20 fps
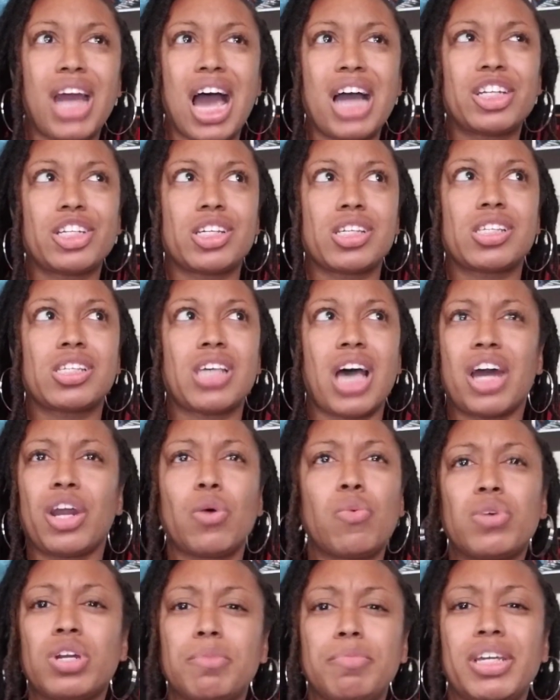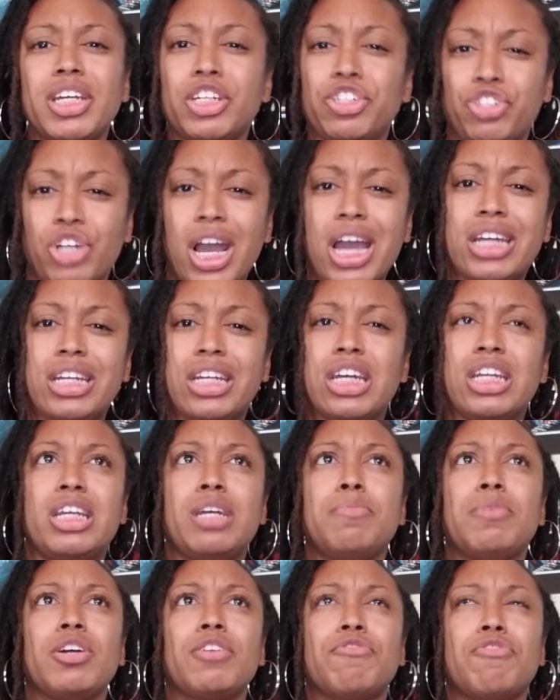I don't want to be in a triad
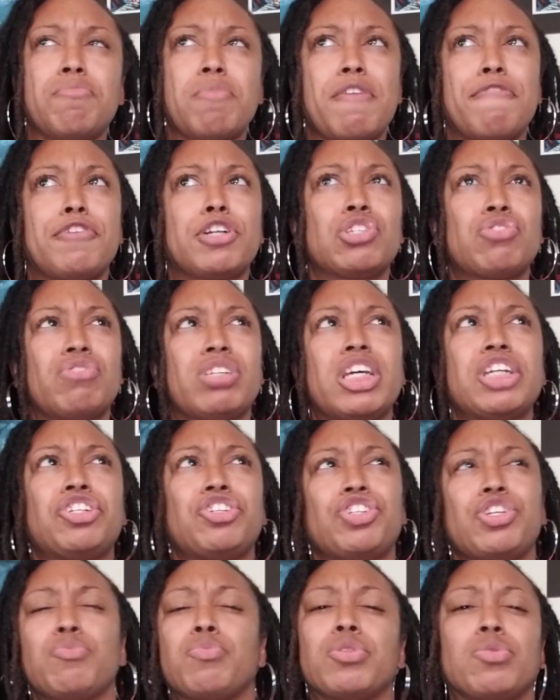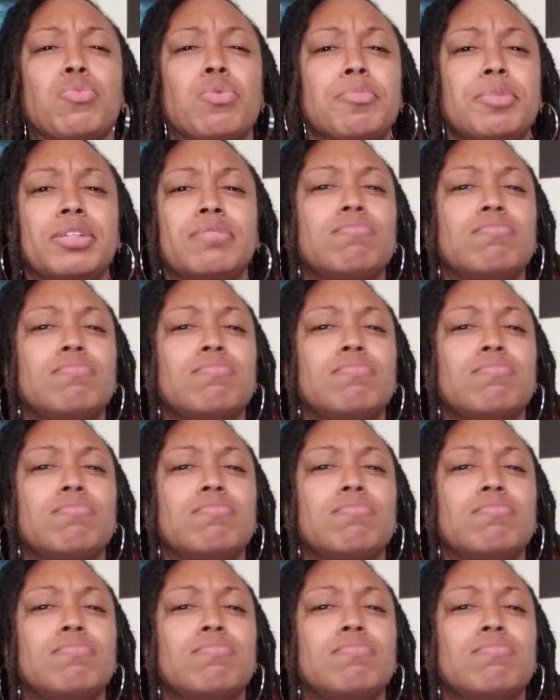dynamic for my first relationship with a woman.